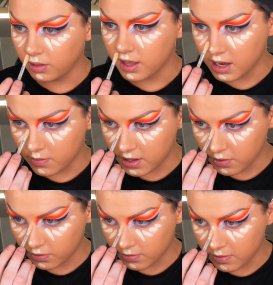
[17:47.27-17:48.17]
anywhere you
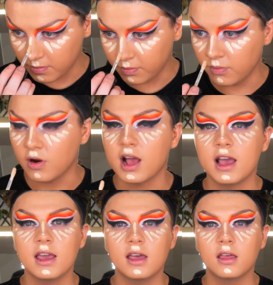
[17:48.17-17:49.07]
want to be
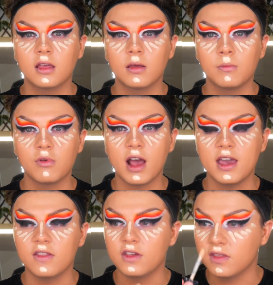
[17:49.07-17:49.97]

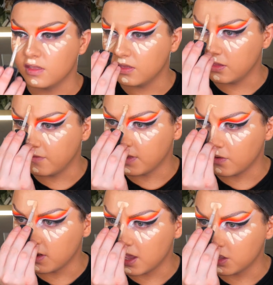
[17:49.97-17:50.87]
brighter than the
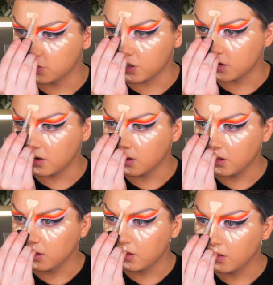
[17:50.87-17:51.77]
foundation.
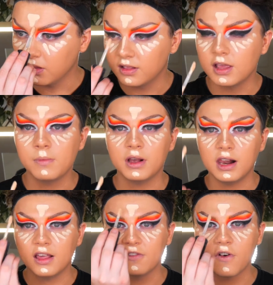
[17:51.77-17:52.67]

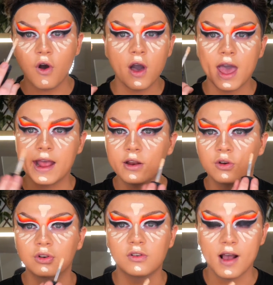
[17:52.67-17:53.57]
Typically it's forehead,
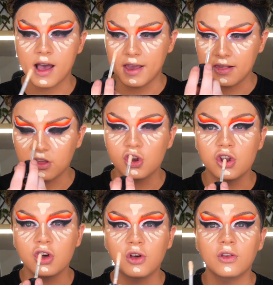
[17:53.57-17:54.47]
under eyes,
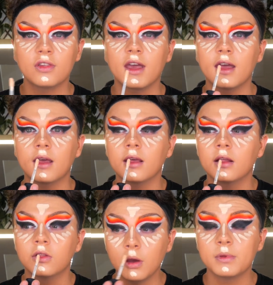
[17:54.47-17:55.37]
nose,
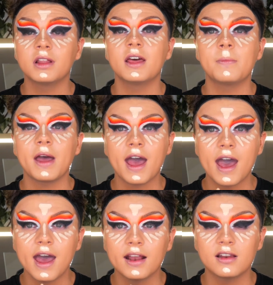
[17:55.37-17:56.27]
top of the lip
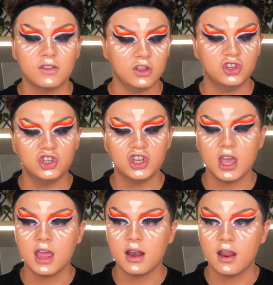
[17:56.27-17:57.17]
and the
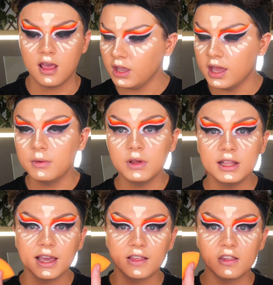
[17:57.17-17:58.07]
chin. And I'm going
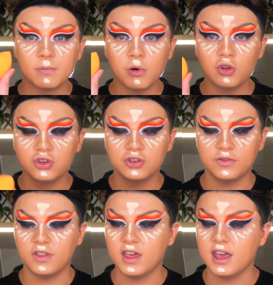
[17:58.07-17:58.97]
to take a sponge
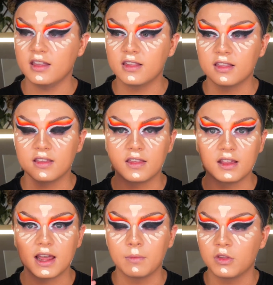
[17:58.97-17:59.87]
for this. This is a damp